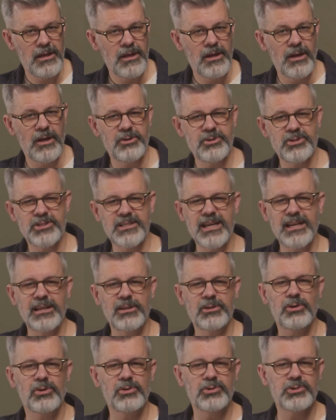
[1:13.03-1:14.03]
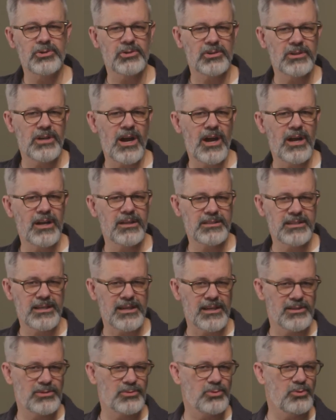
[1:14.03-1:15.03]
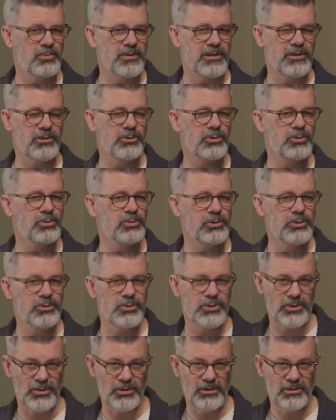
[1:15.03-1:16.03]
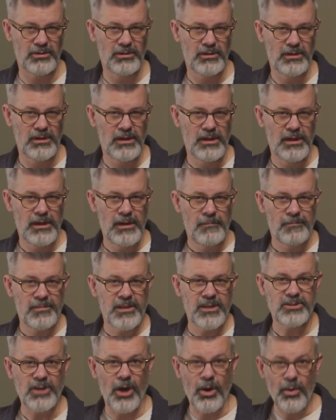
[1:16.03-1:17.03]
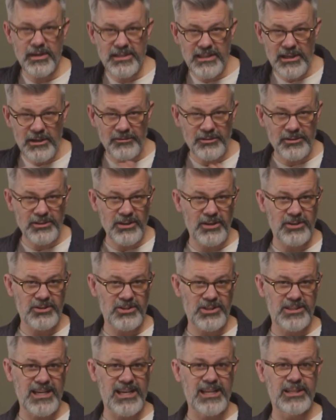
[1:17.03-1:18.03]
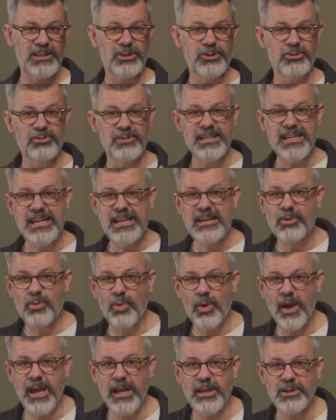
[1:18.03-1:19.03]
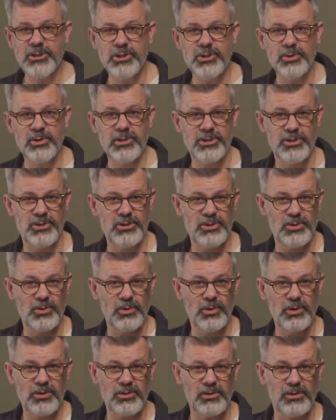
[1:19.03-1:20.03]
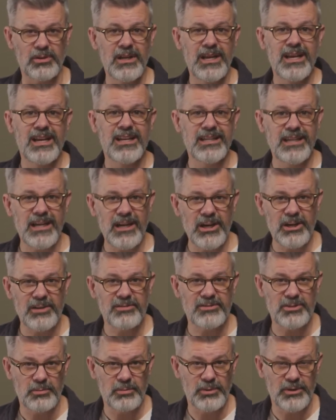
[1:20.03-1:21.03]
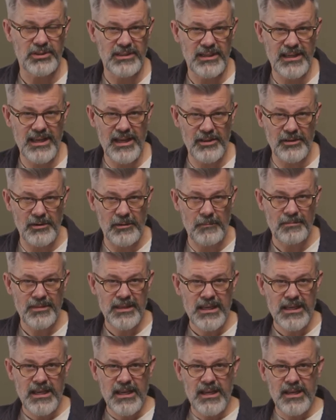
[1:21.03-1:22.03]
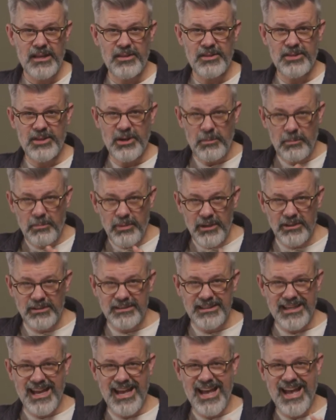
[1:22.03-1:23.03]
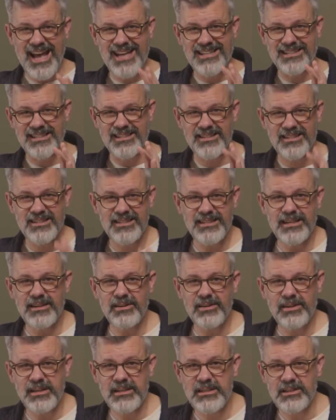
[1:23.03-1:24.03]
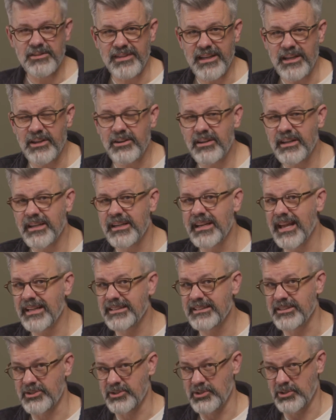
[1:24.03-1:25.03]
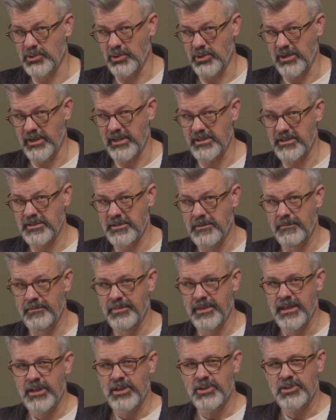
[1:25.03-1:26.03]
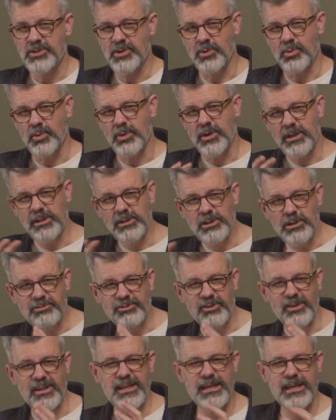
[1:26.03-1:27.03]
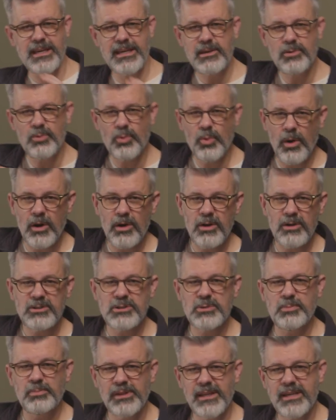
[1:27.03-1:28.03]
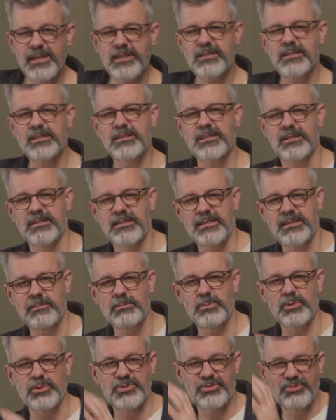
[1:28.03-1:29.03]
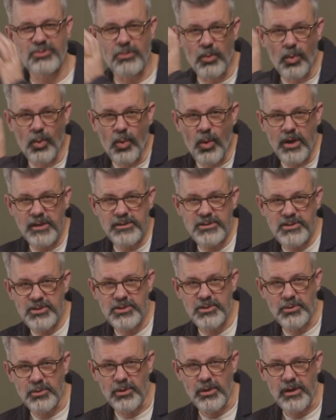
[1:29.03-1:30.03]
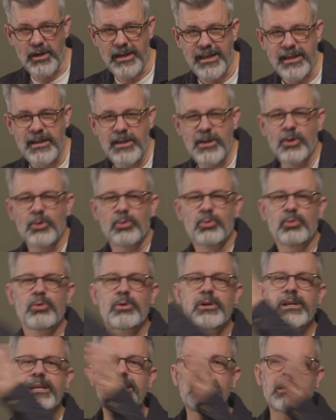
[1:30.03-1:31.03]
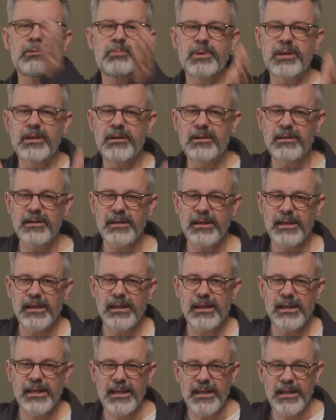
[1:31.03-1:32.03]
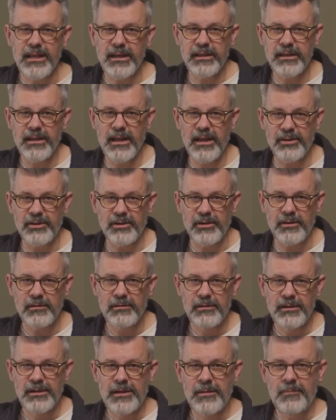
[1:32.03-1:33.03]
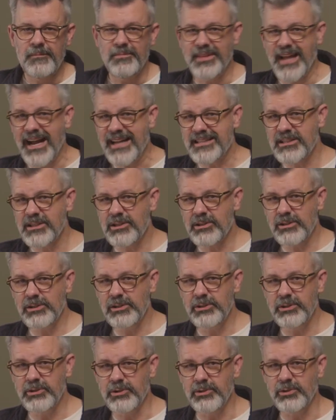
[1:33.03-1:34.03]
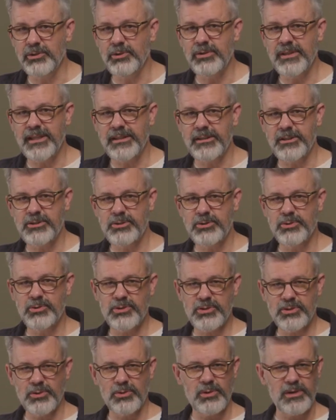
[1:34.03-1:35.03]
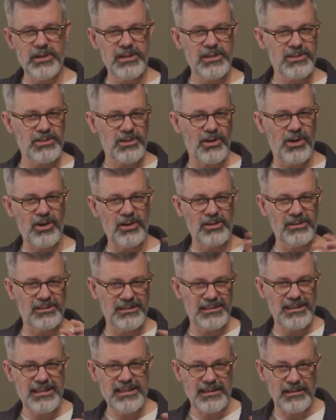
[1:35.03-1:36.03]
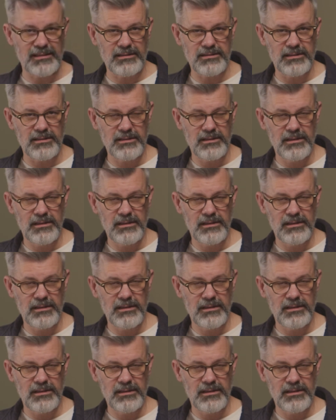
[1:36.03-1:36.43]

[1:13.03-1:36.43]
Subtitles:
Understanding cultural context will be crucial. It's always helpful to understand the unique way Jewish historical narratives are put together. They're built as a series of interconnected stories. So we're going to look for key words, places, and symbols from one story reappearing in another. That's a clue that the two stories are linked.